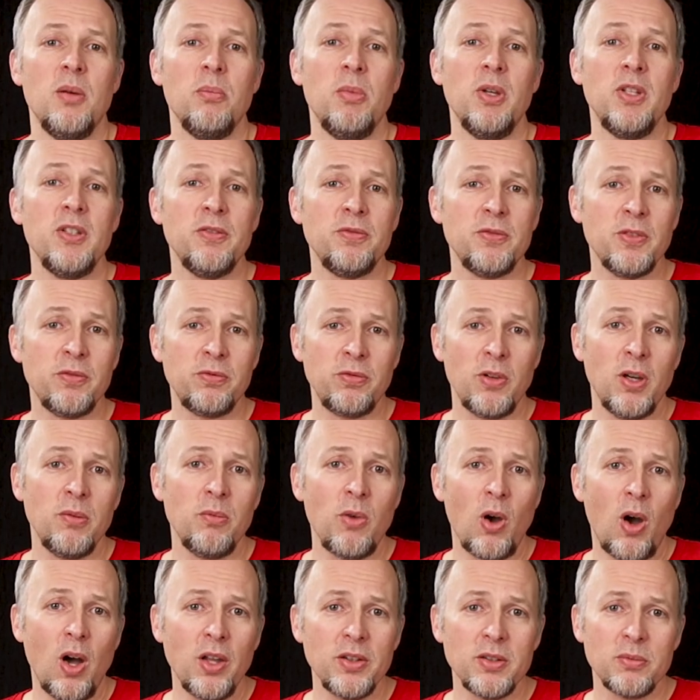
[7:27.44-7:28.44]
But if the
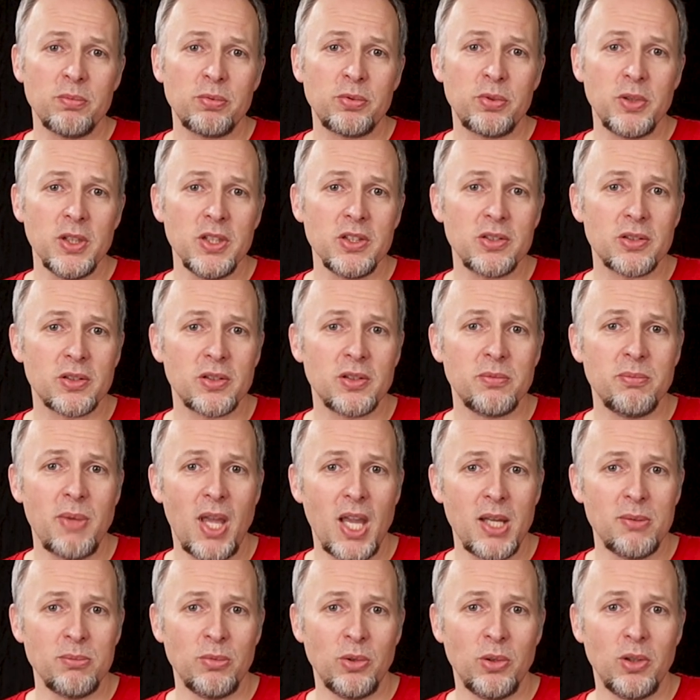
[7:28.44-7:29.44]
firmware on the printer
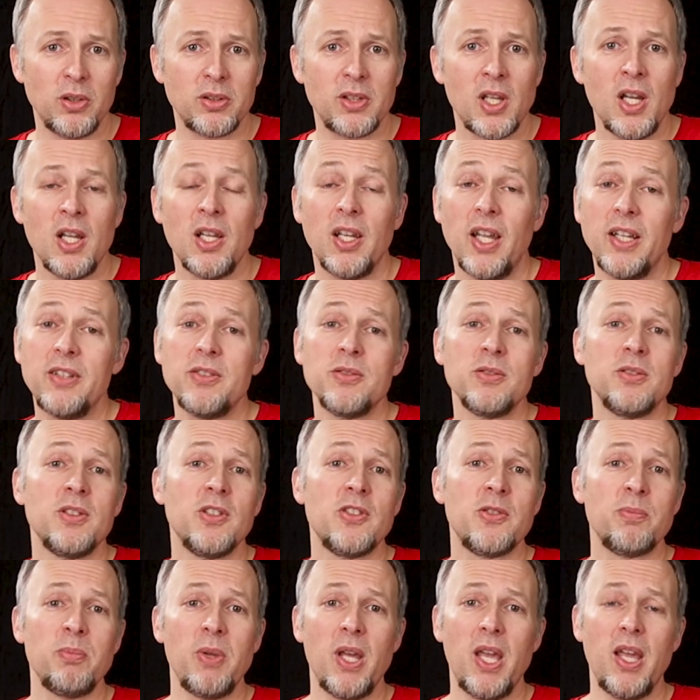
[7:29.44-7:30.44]
mainboard likes to
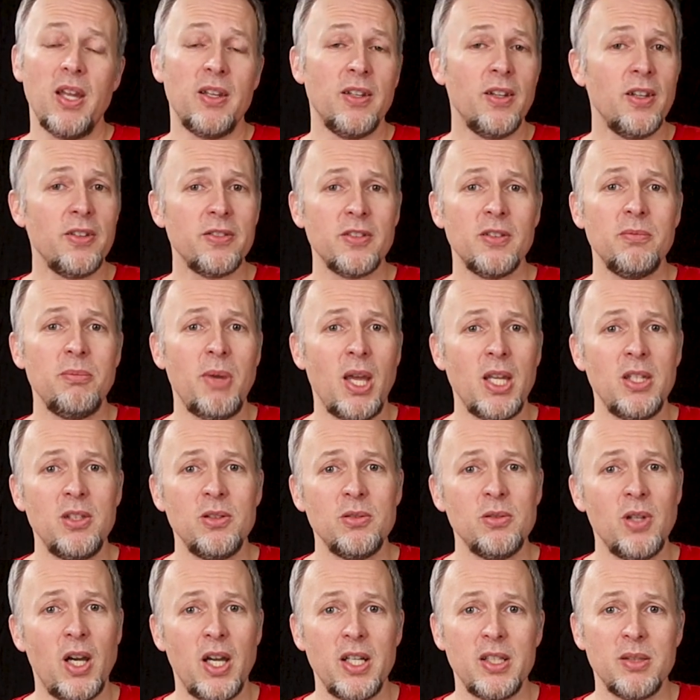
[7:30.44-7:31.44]
display another
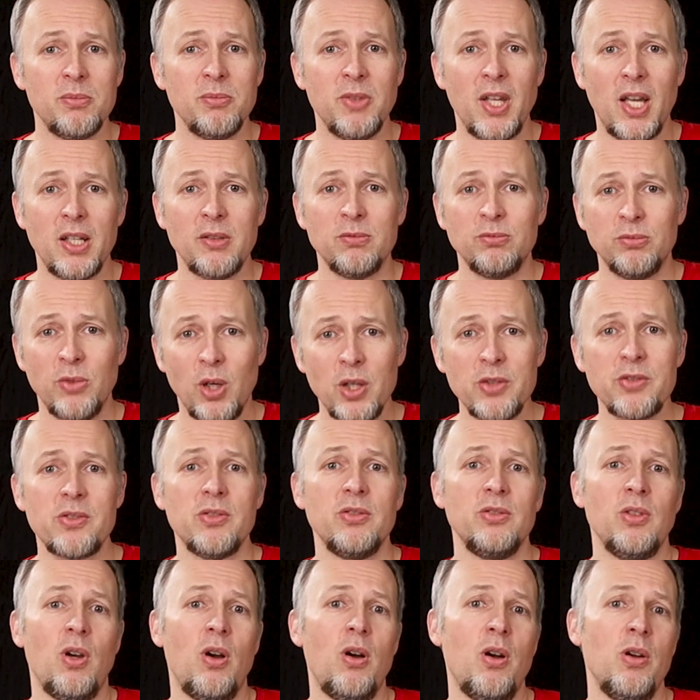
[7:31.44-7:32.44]
menu item that
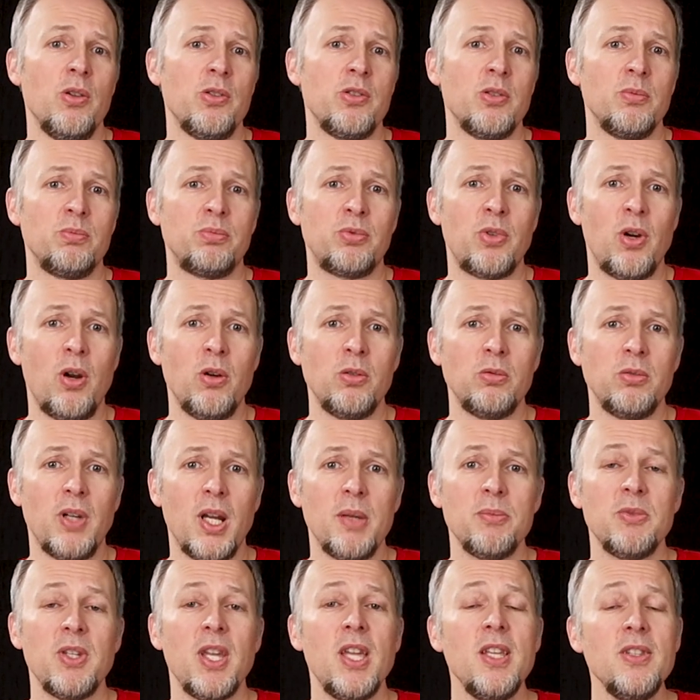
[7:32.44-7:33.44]
wasn't also
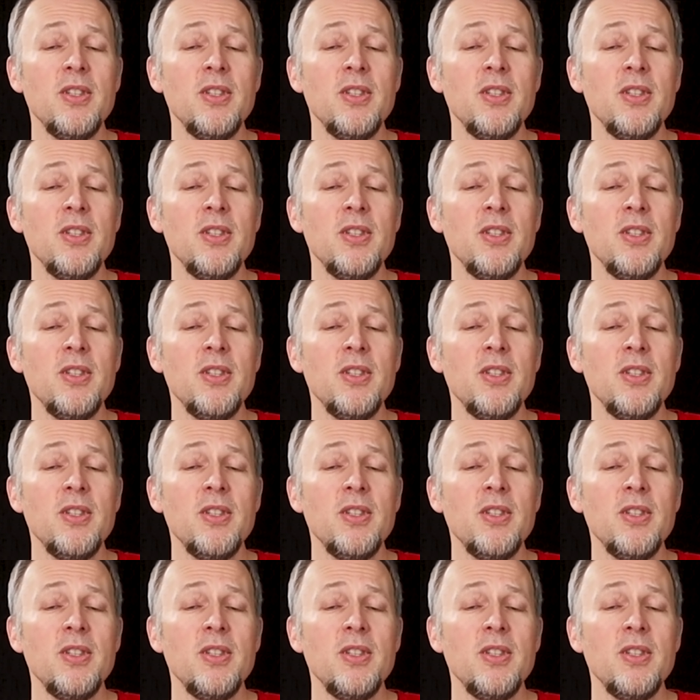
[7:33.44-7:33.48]
programmed